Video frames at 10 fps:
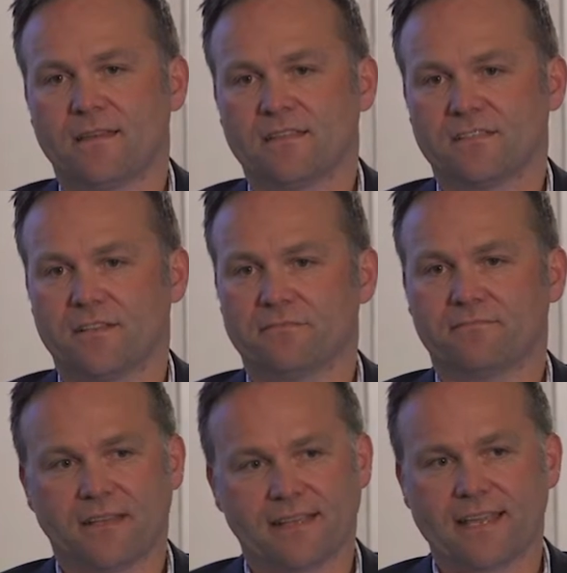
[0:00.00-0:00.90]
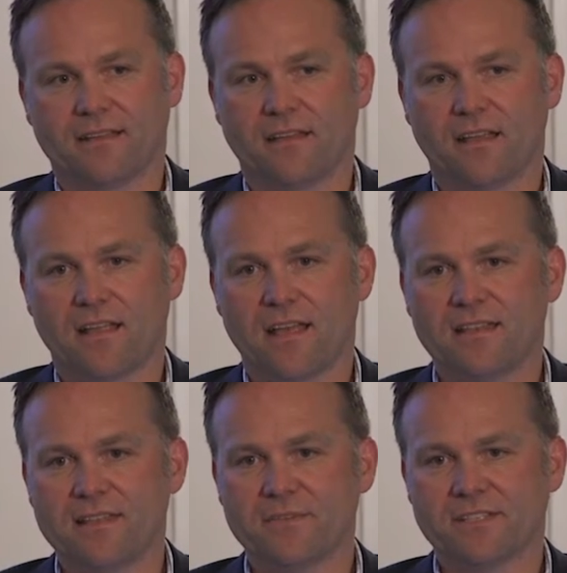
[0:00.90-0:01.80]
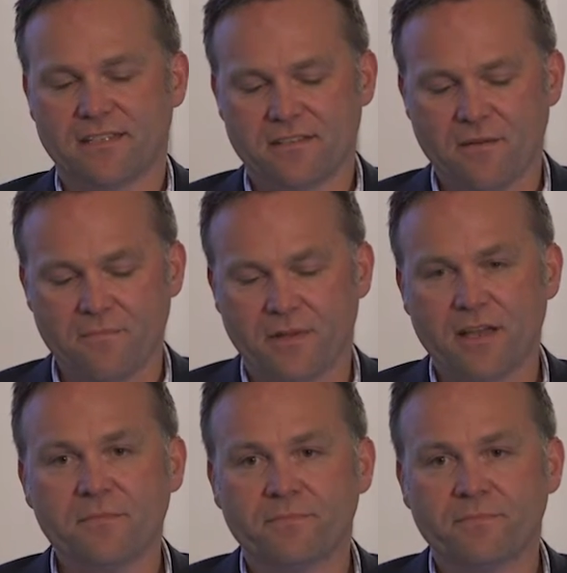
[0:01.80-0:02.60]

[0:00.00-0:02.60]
So again, a limited number,